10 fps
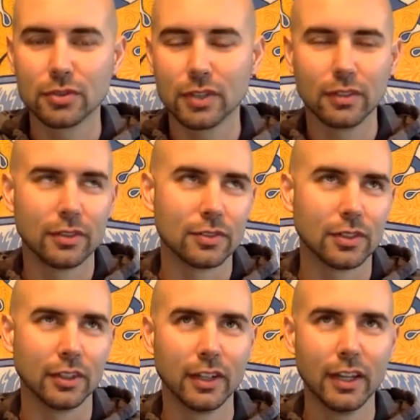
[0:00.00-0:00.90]
Those
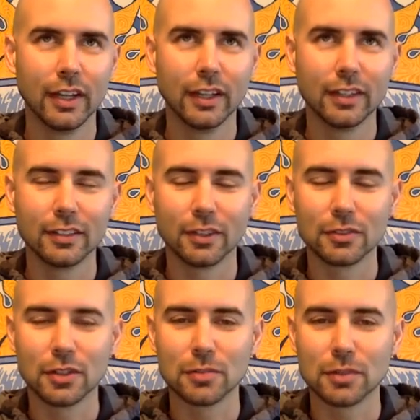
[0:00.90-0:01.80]
are,
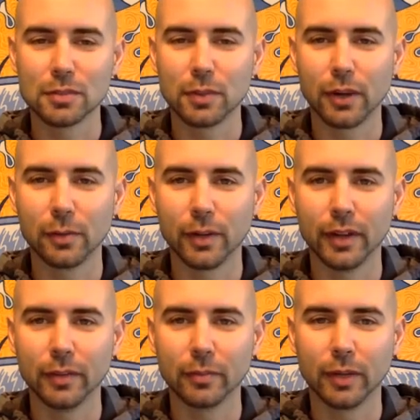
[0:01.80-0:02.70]
terms inspired
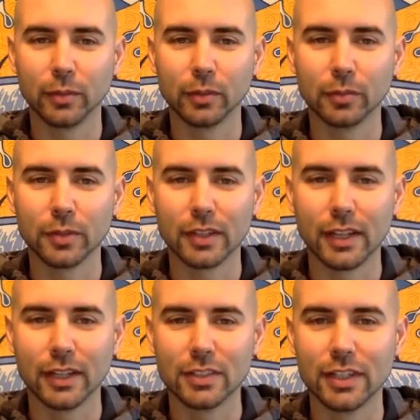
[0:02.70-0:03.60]
by world
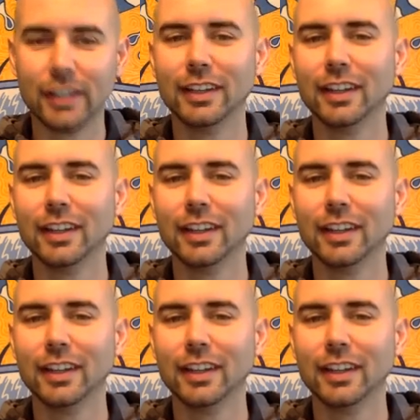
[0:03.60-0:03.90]
mythology.